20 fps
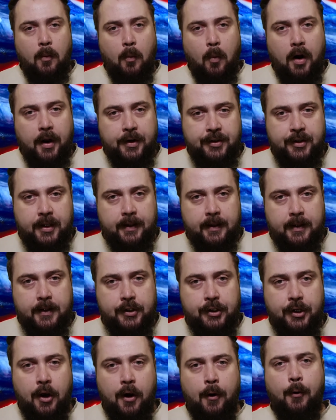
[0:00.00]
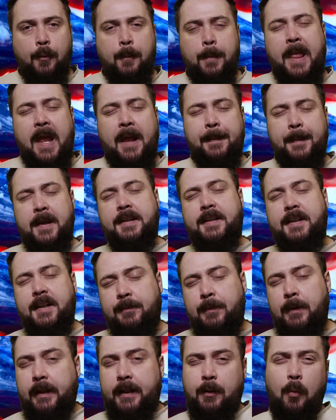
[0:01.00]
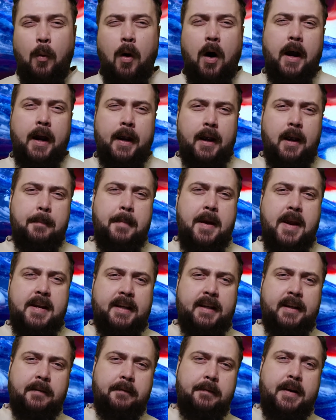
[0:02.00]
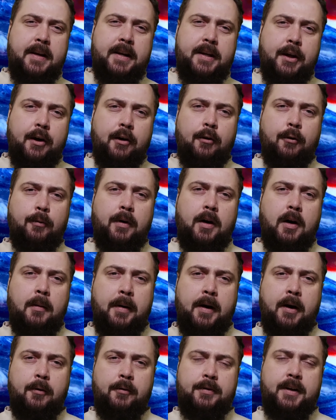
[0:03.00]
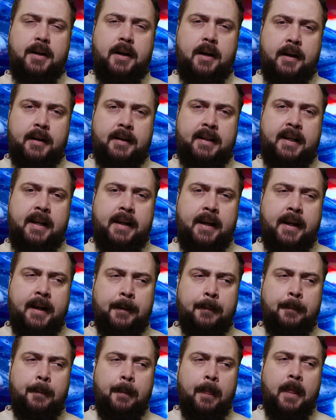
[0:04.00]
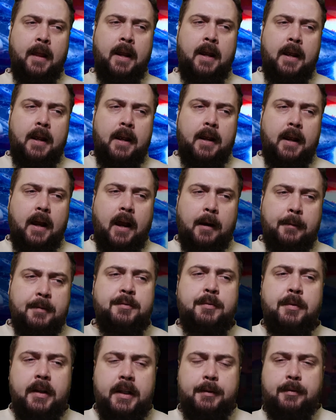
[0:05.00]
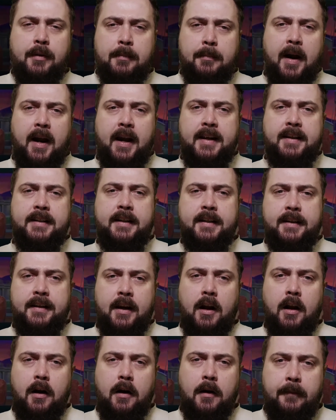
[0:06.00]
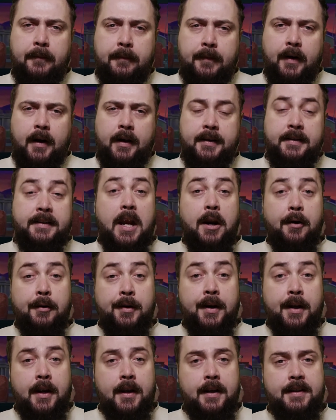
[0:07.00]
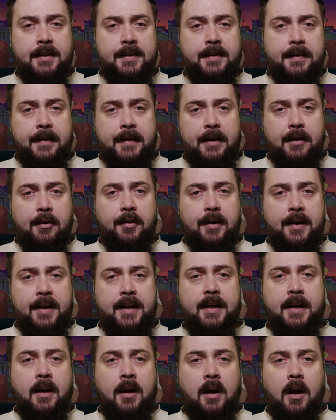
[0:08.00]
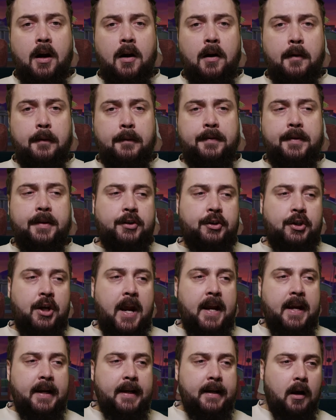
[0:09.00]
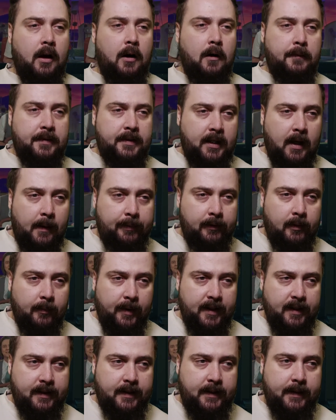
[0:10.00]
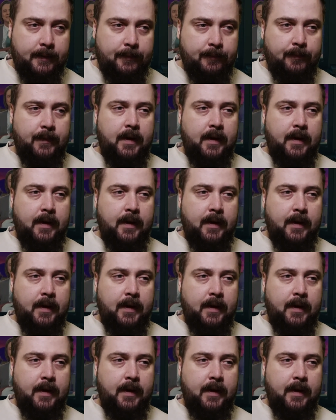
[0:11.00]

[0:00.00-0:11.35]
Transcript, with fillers: watching this show, and this is really why I'm making a video about uh, kidding, I was really reminded of uh, Derrida's theory of the chain of supplements.